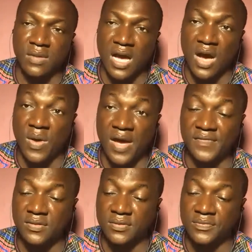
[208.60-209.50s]

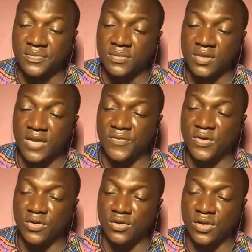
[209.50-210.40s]
However, if
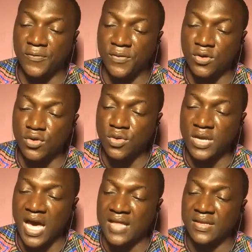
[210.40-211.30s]
you
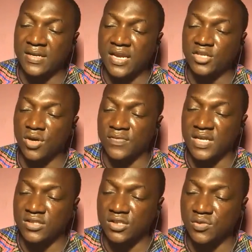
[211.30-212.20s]
look at the nature of
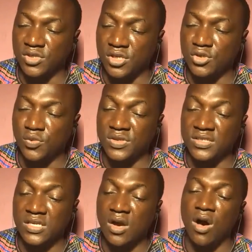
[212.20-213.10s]
their situation, you will
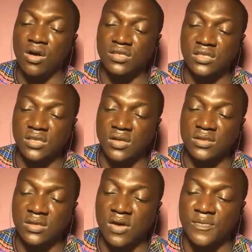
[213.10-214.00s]
see all
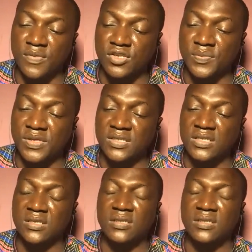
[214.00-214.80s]
sorts of possibilities.